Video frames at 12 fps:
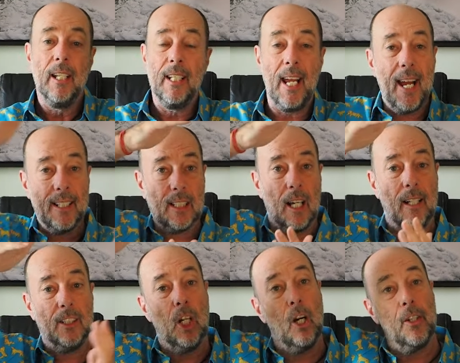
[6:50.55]
Yes, I
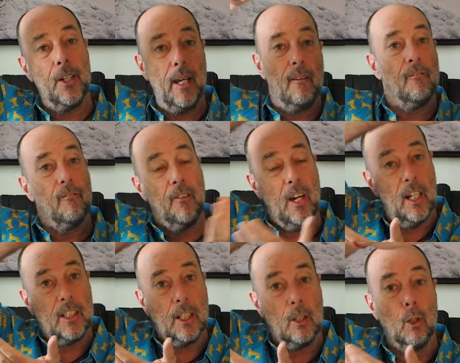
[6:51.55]
turned it
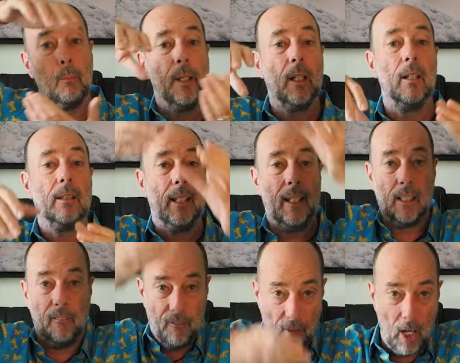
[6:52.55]
vertical because it's
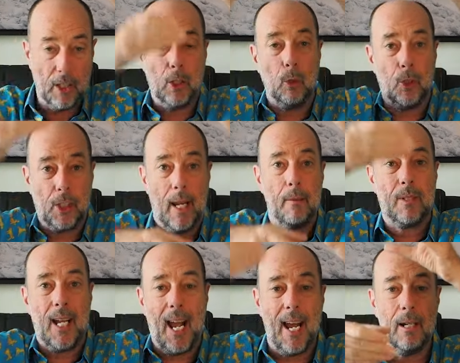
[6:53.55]
a vertical shaped
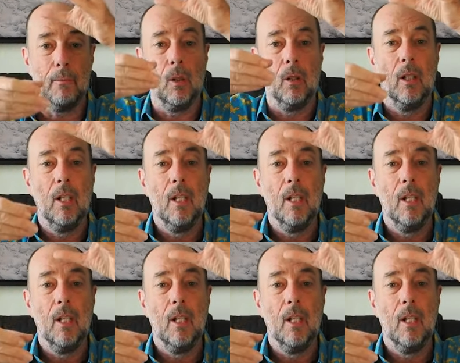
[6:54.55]
animal.